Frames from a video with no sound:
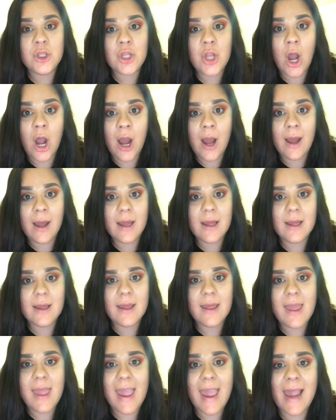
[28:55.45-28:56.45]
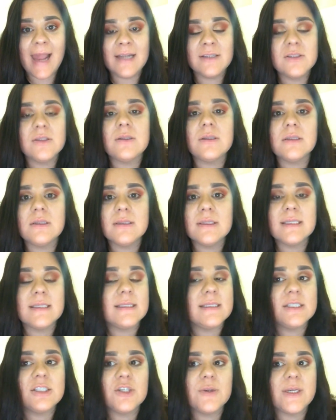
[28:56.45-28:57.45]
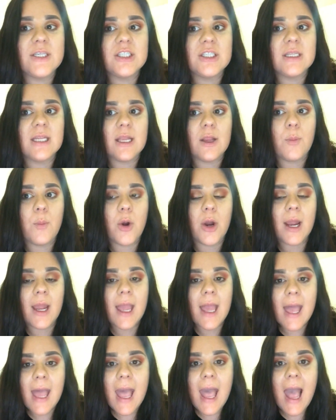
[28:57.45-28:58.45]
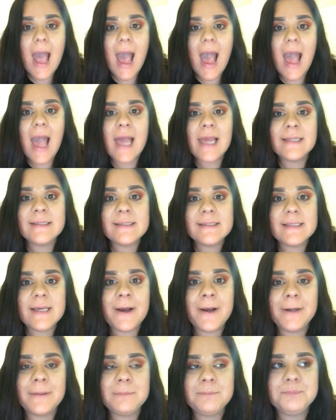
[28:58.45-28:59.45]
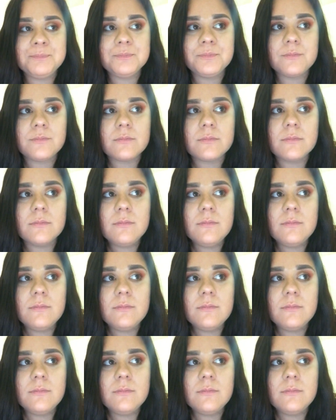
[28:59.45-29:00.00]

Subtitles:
Like, I could not handle the situation anymore. And